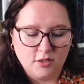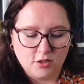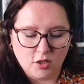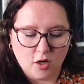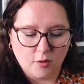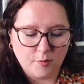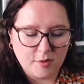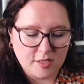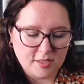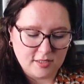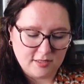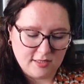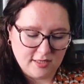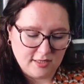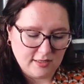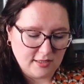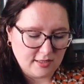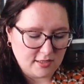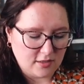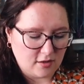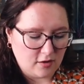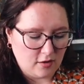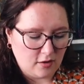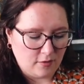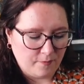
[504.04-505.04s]
Tom has seen
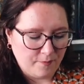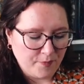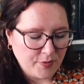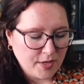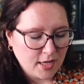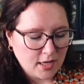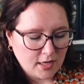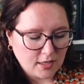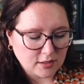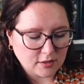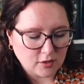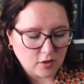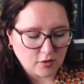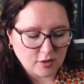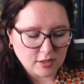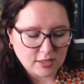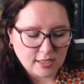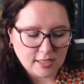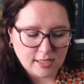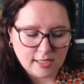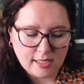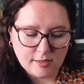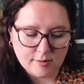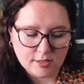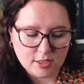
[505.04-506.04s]
it all. As long as
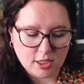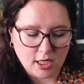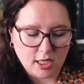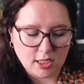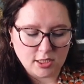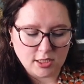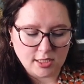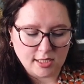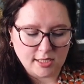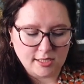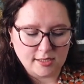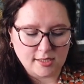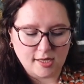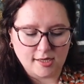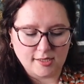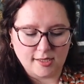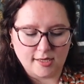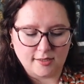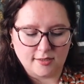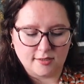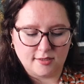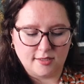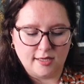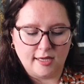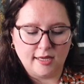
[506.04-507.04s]
he keeps changing his
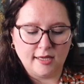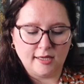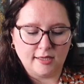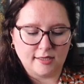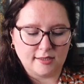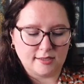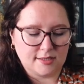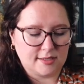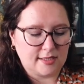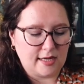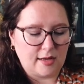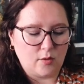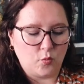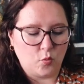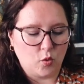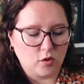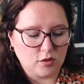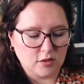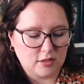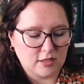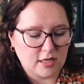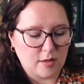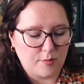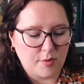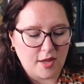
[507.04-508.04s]
identity, he can stay
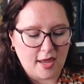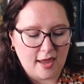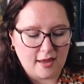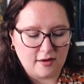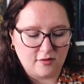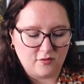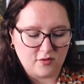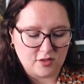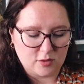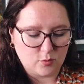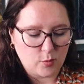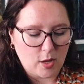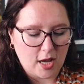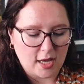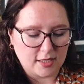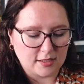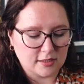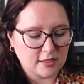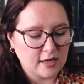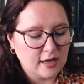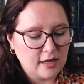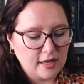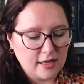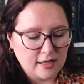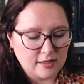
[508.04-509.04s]
one step ahead of his
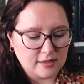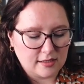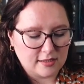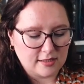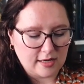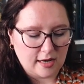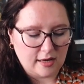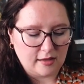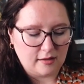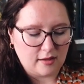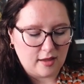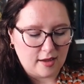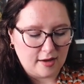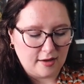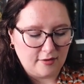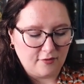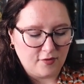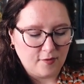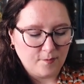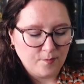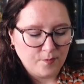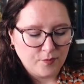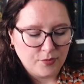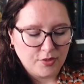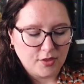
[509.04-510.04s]
past and stay alive.
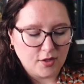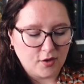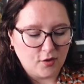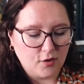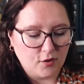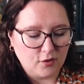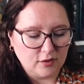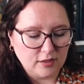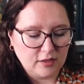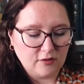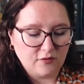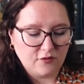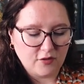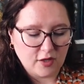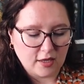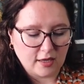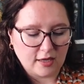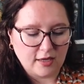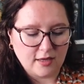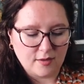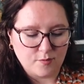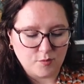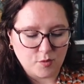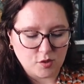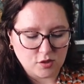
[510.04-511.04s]
The only thing
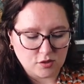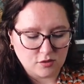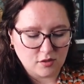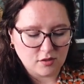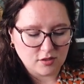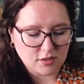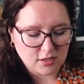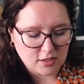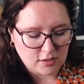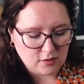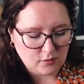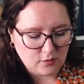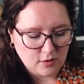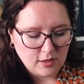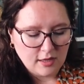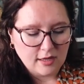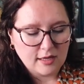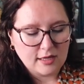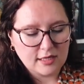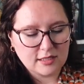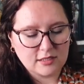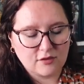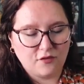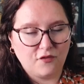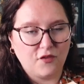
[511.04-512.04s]
he must not do
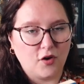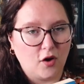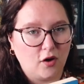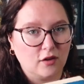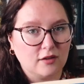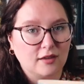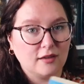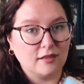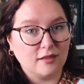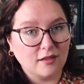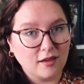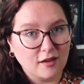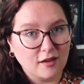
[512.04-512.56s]
is fall in